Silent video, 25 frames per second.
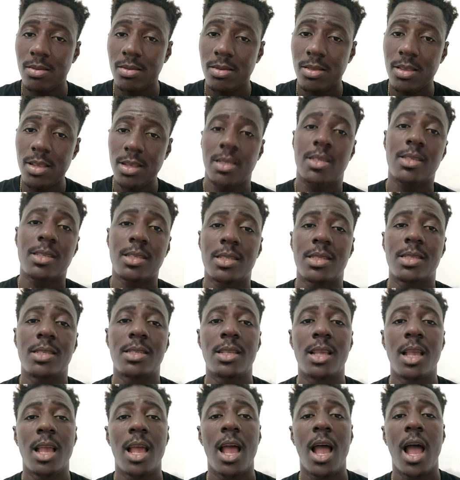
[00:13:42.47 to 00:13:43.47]

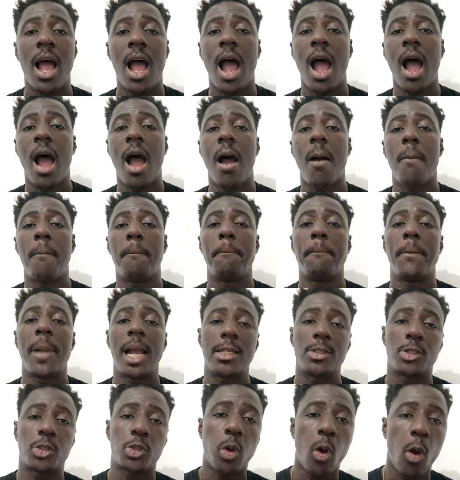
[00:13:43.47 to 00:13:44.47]
this are
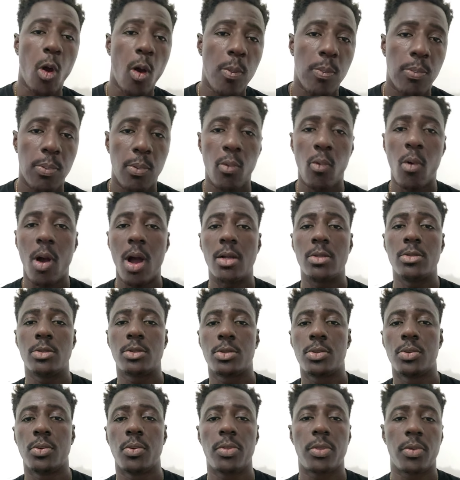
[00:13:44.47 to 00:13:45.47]
my top 1,
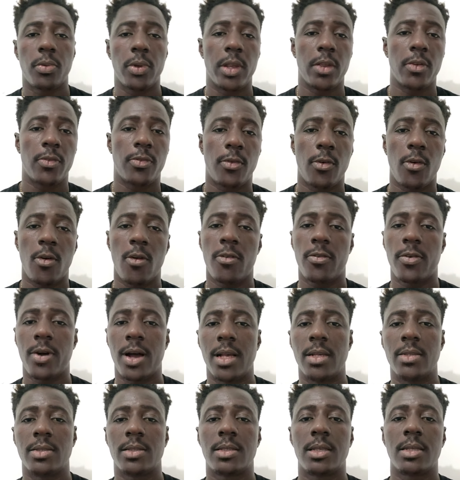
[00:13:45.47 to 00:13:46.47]
2, 3, 4,
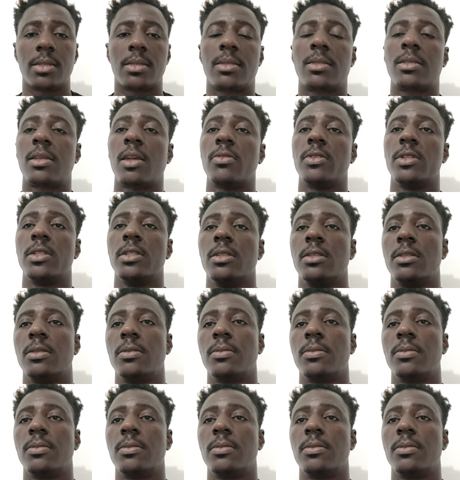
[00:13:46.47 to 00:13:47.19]
5, 6, 7.